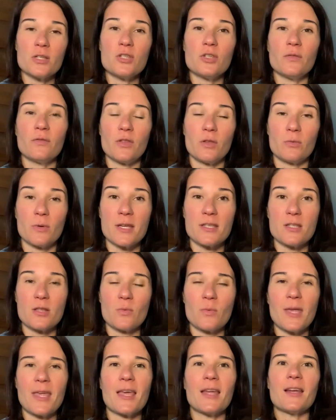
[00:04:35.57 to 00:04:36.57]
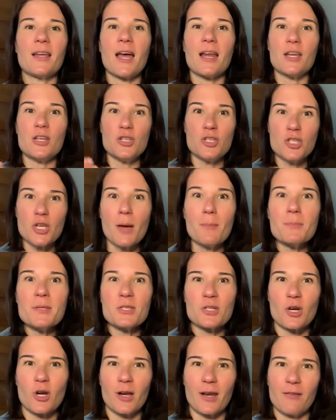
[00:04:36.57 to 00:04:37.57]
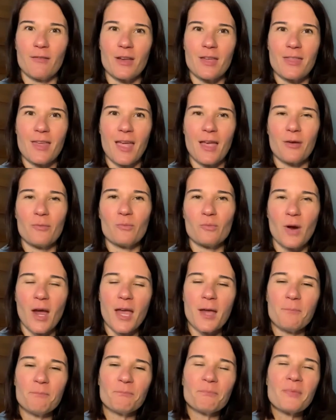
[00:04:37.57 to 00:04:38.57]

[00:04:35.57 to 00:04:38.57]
to for the rest of the week and kind of jumpstart everything, right?